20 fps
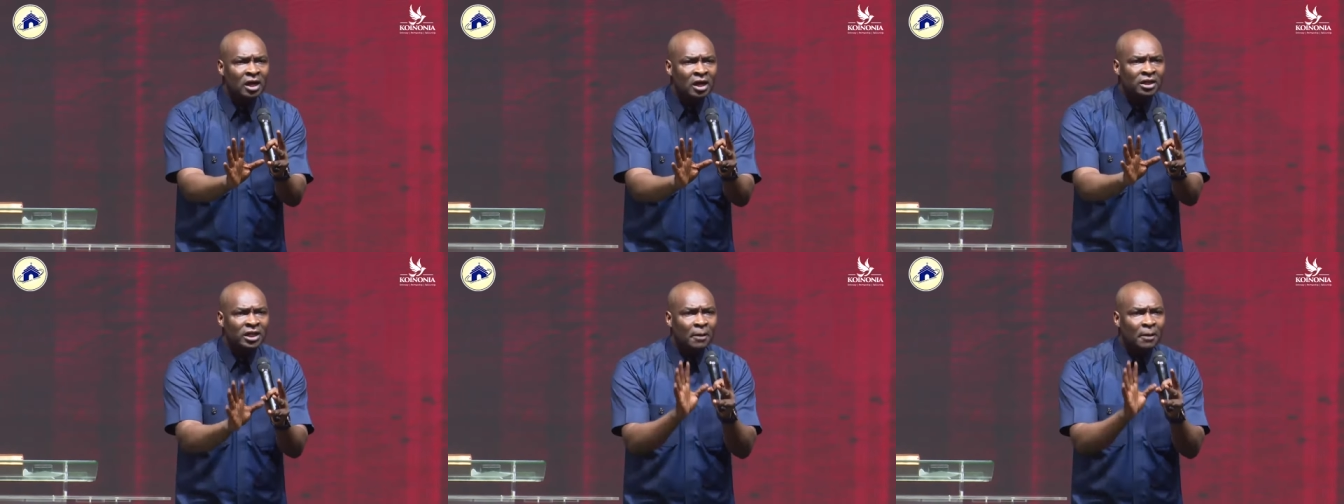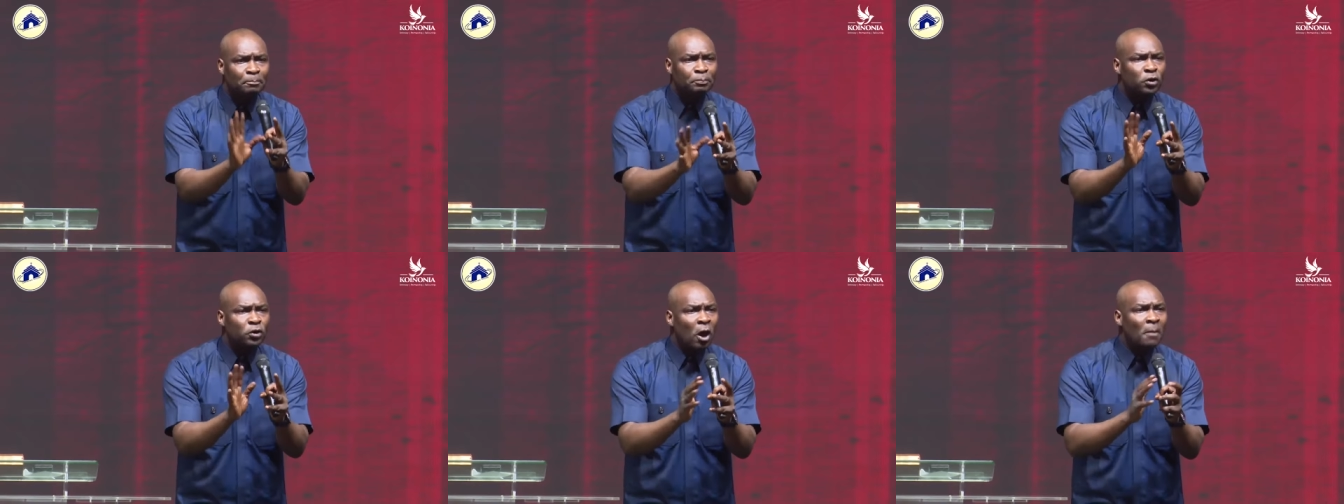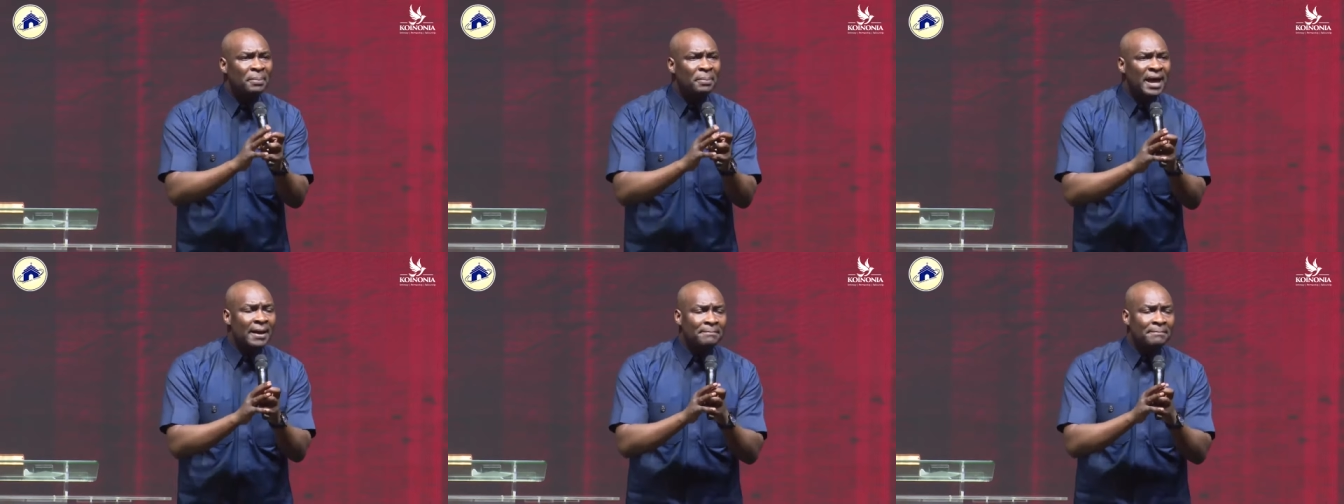The
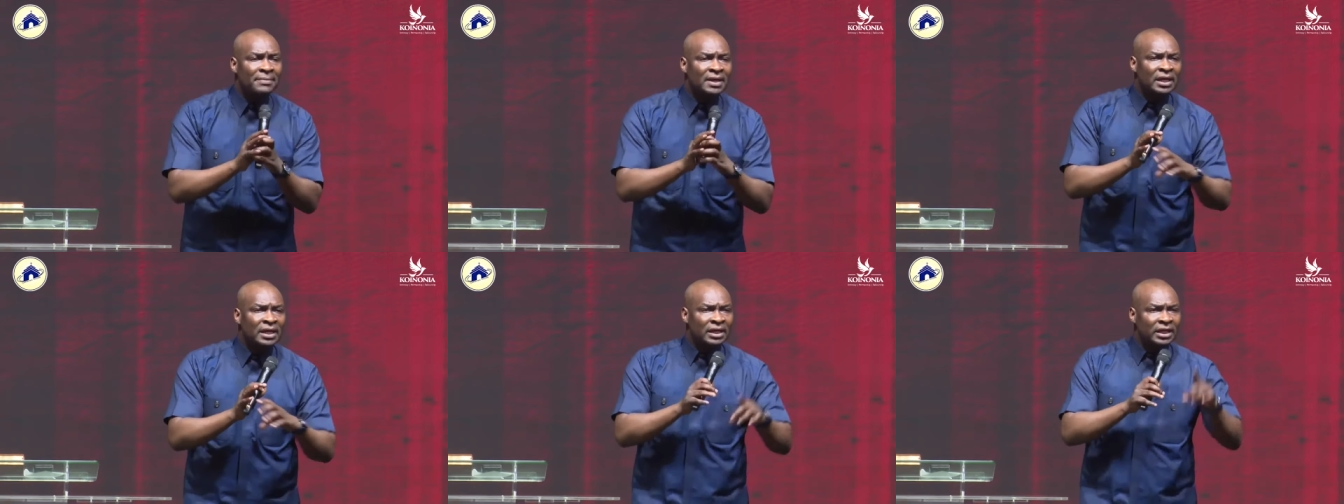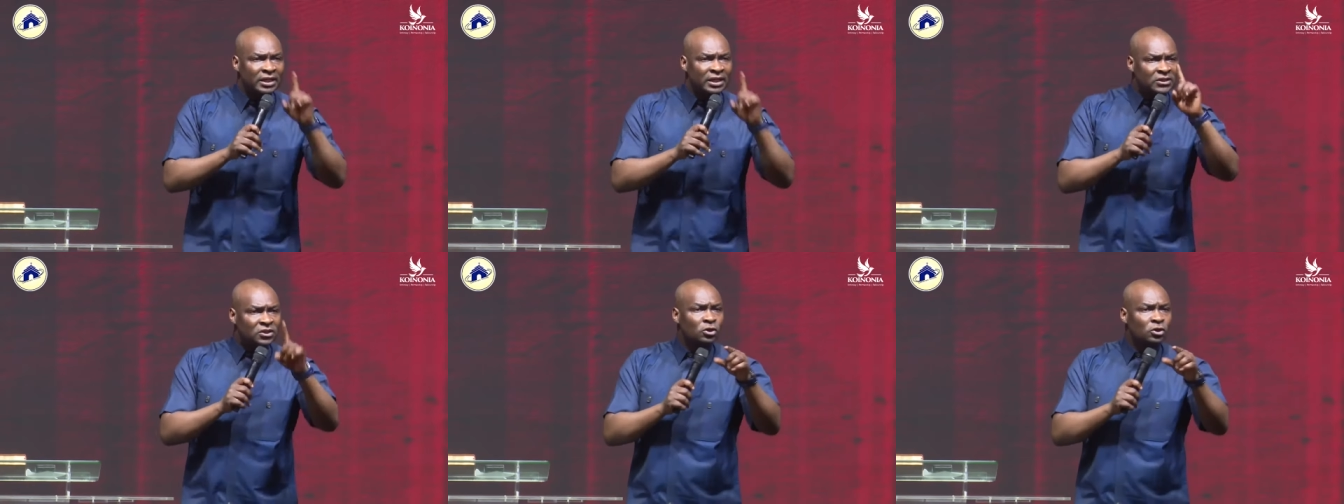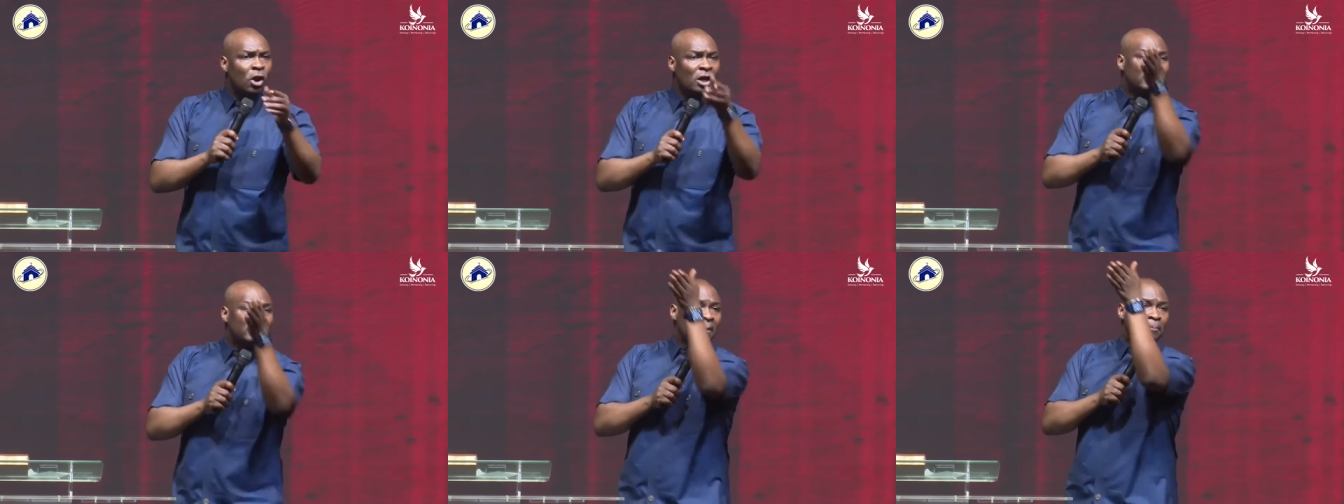problem is
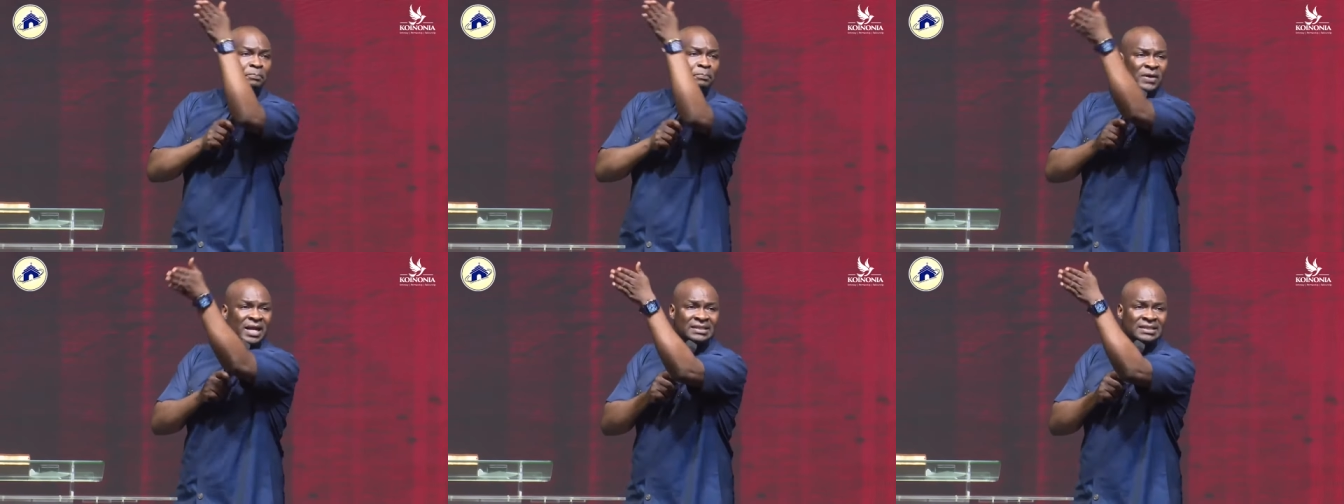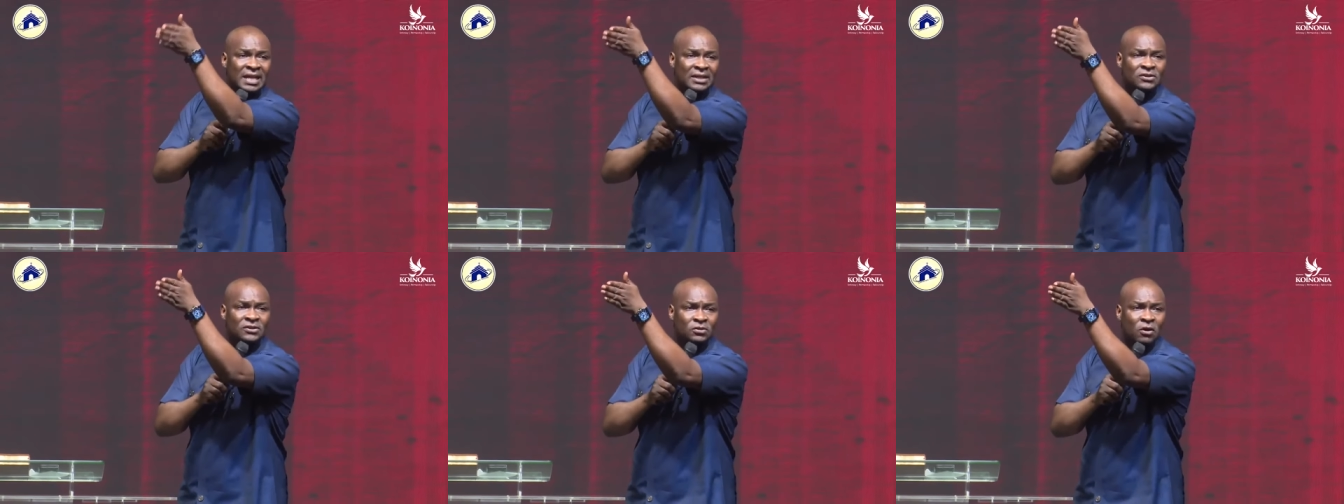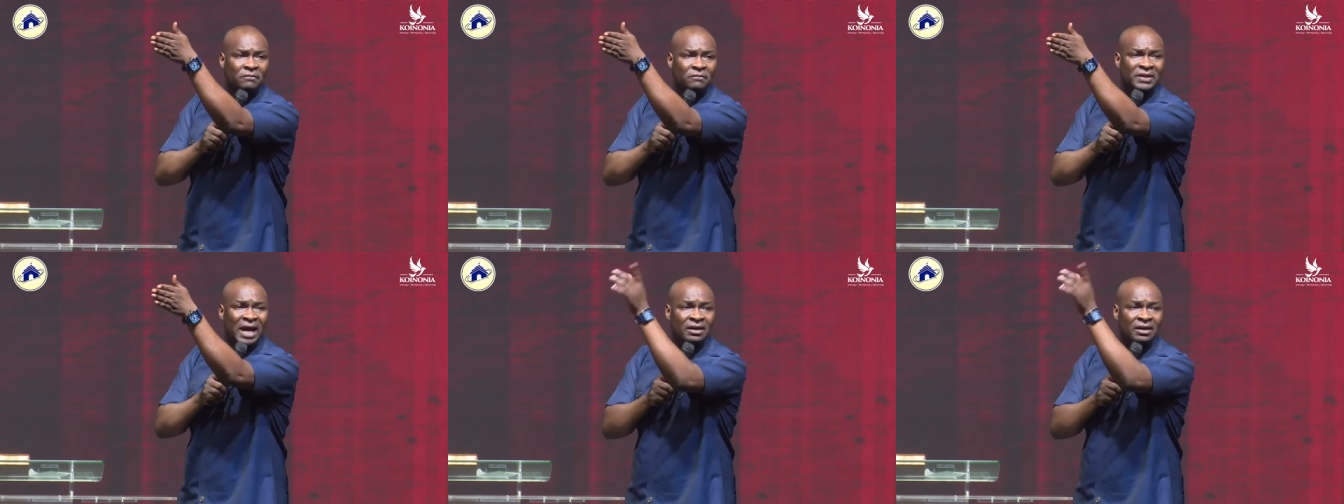not the presence
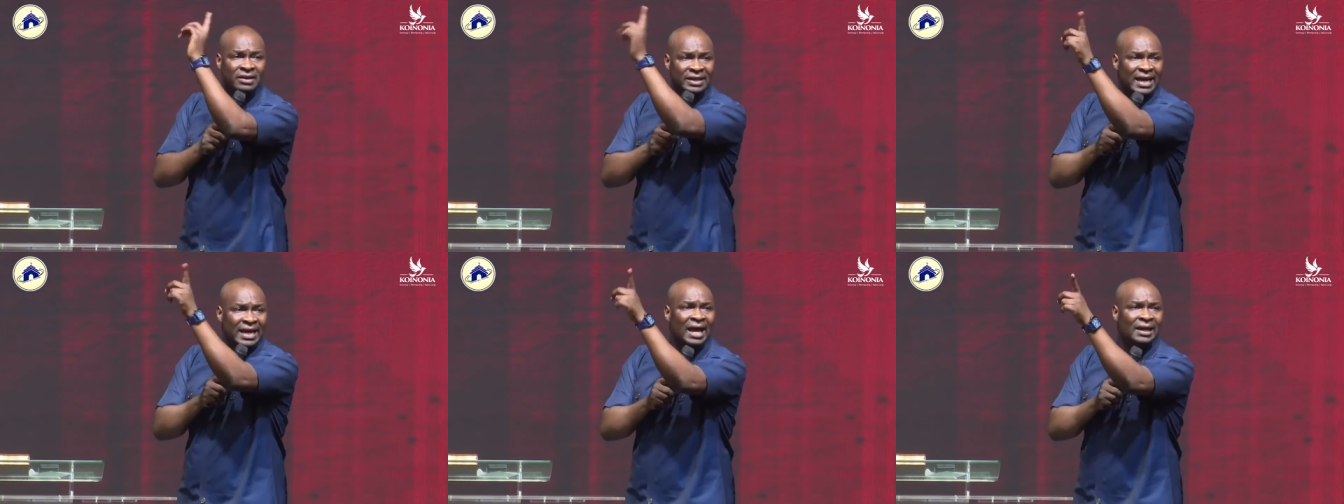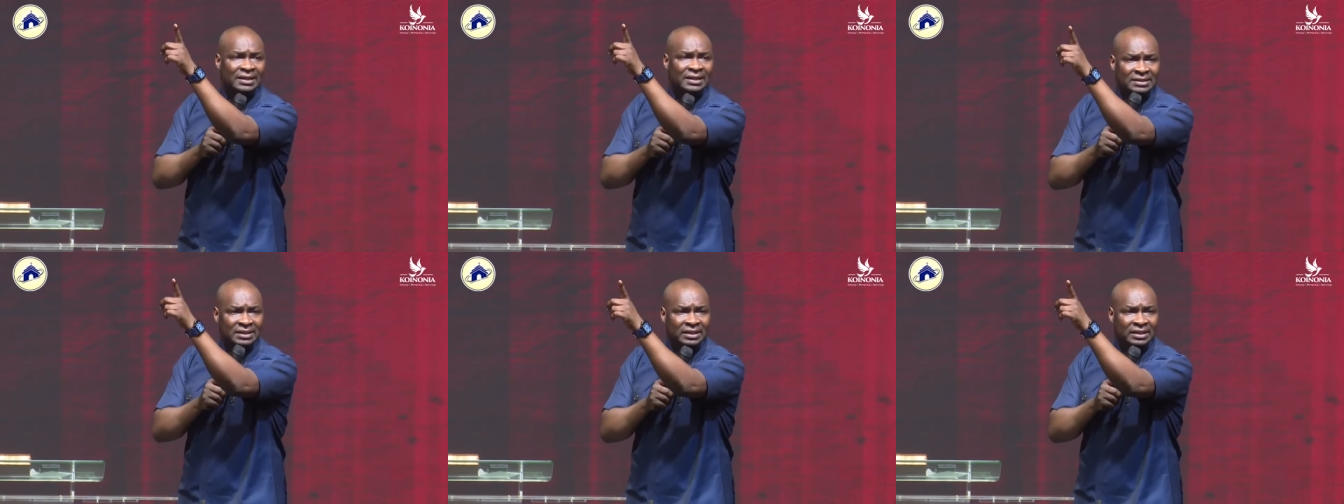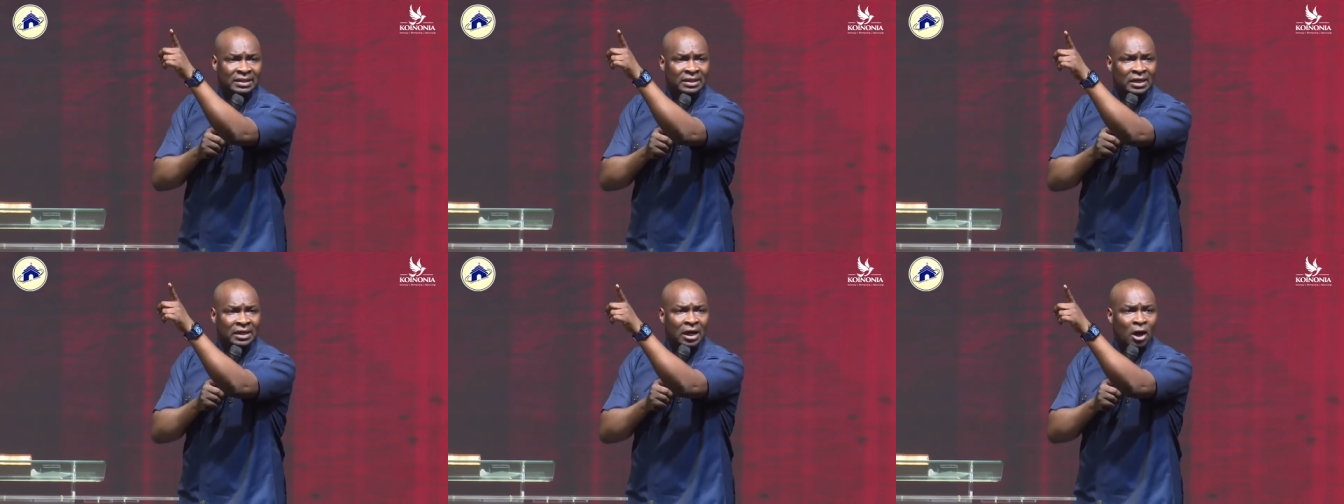of that
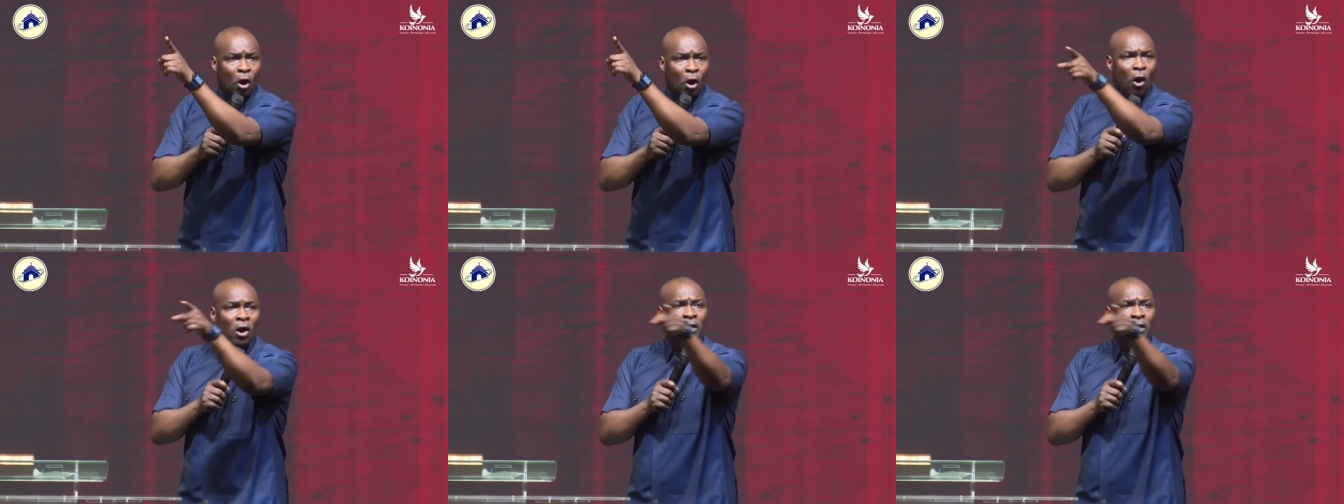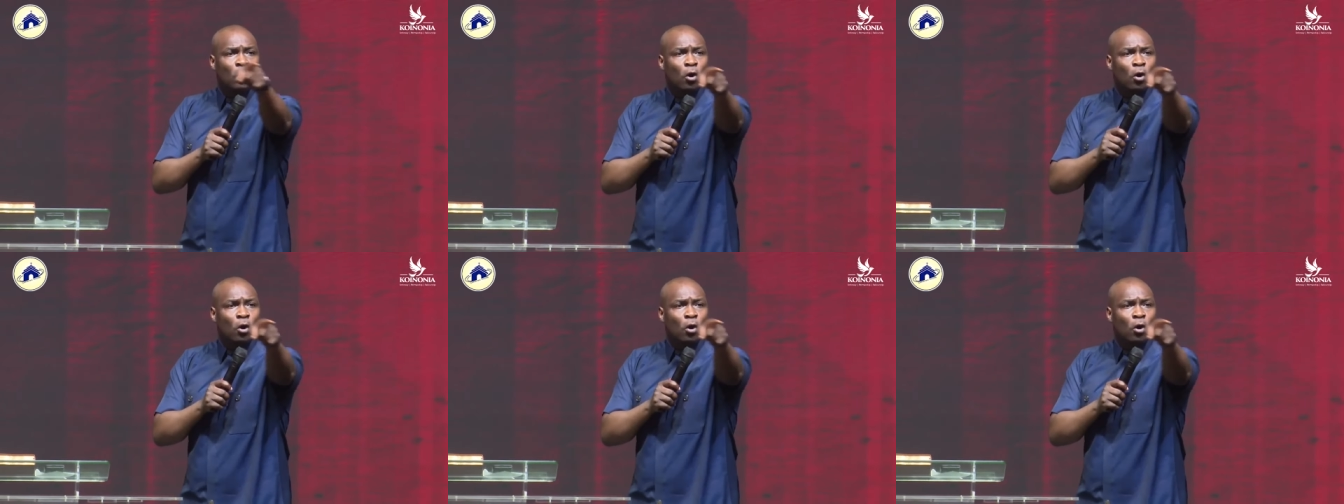reality or,